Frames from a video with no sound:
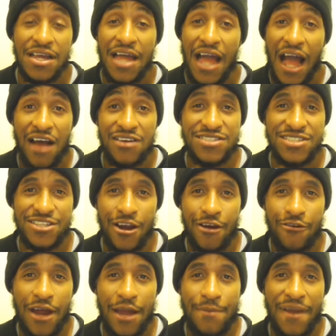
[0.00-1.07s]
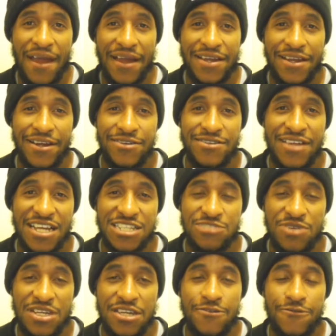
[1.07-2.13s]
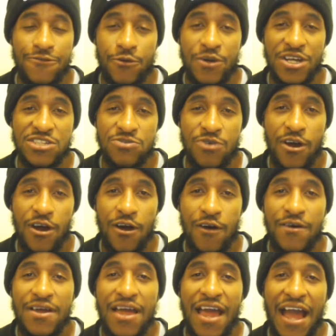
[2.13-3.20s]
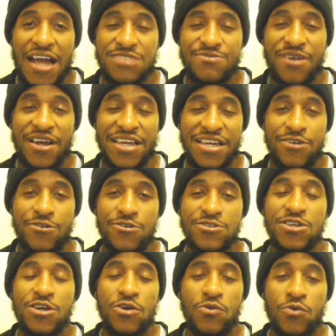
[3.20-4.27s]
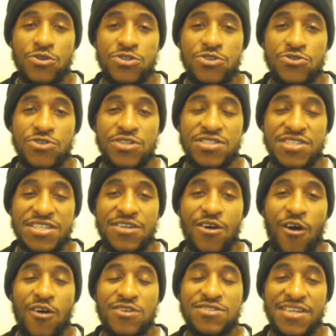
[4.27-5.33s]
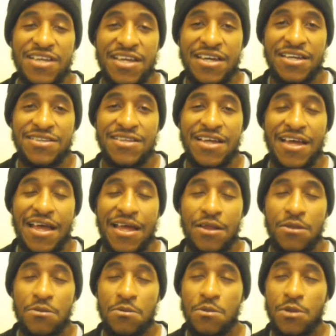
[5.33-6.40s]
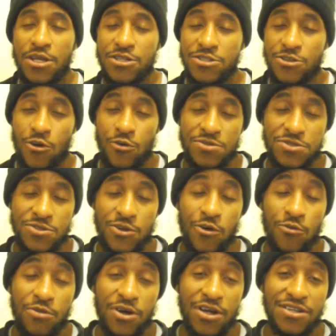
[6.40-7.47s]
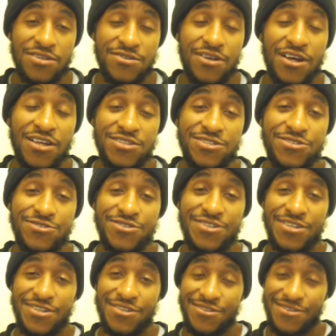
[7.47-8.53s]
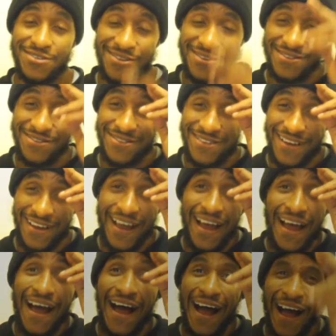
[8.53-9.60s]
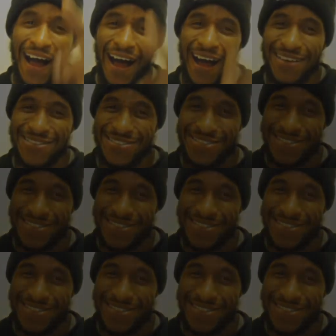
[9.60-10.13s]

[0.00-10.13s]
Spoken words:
I'll see y'all right back here next week for week 12 as my Eagles will do the Seahawks in. Let's hope so, but until then, I'll see